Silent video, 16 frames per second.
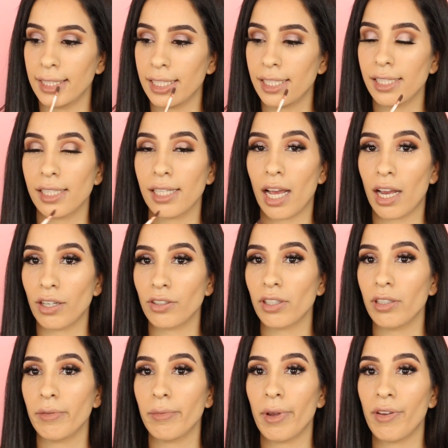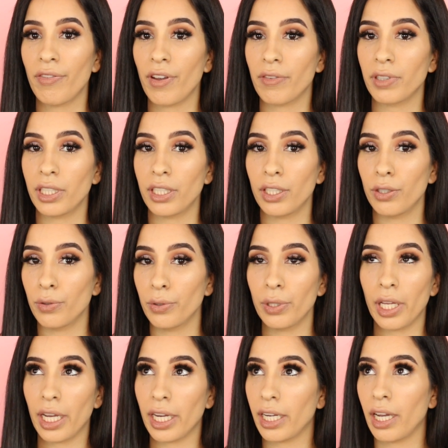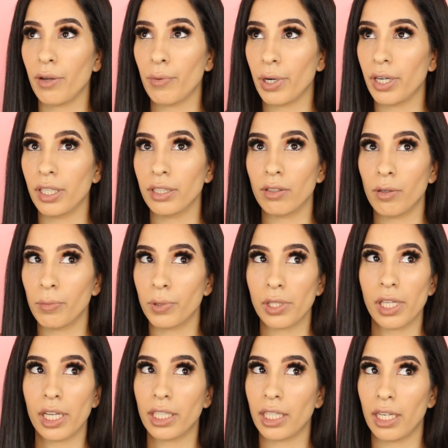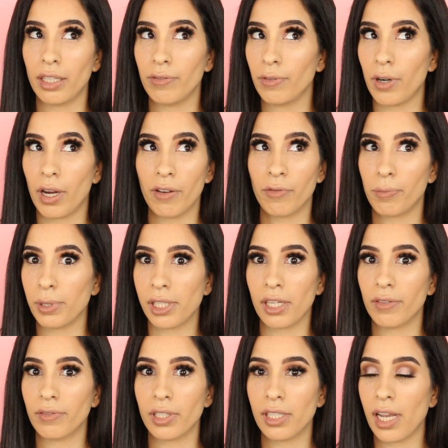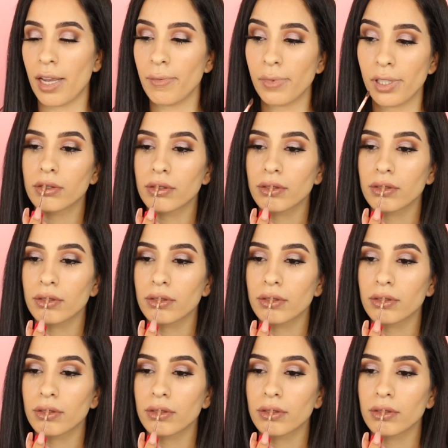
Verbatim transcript: This is actually my favorite nude, like I wear it almost like ninety-five percent of the time.